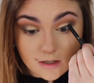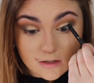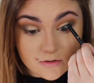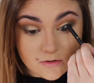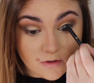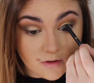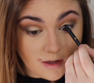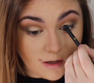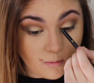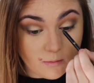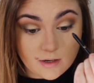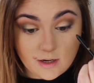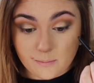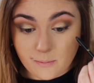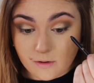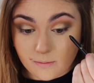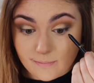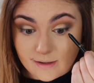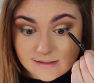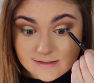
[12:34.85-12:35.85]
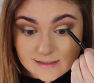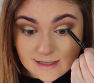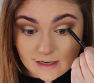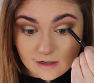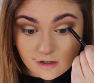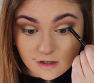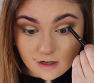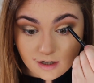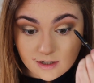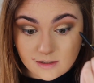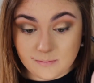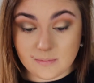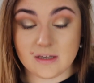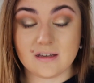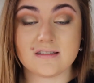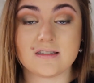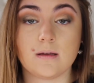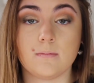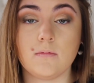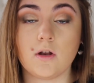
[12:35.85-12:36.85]
so that when I put mascara on,
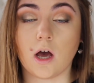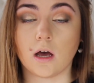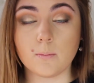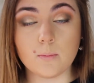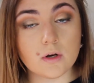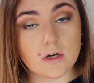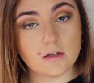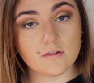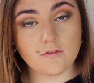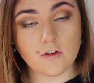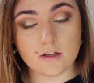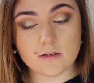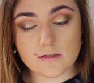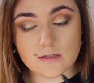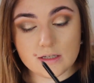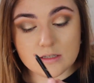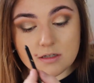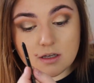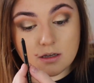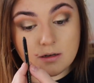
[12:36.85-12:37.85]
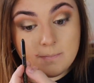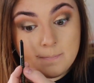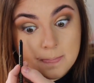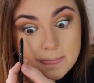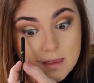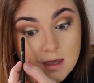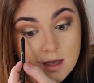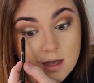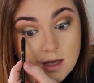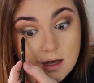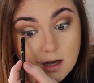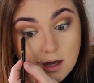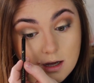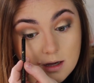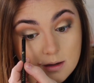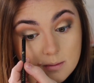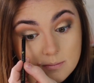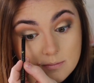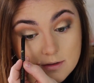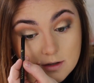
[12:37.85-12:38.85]
because I'm not putting falsies on,
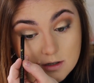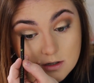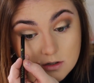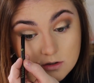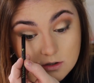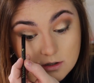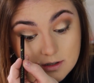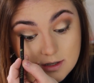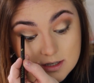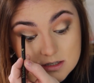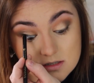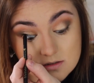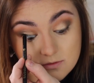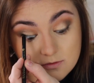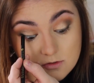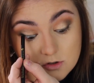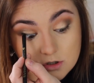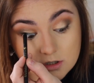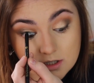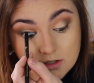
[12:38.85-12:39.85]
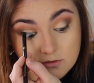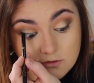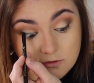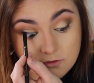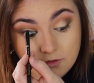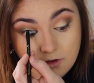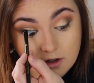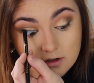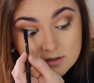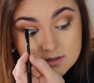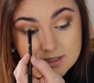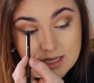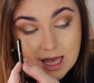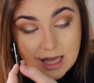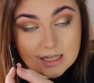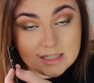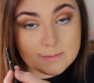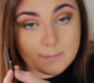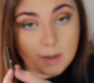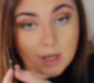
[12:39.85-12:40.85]
they're going to look as full and false
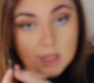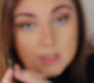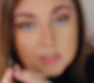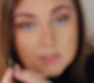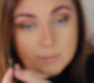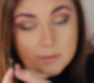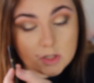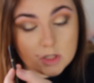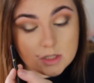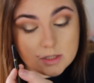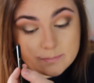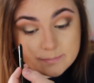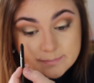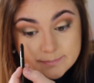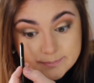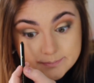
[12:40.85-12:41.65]
as possible.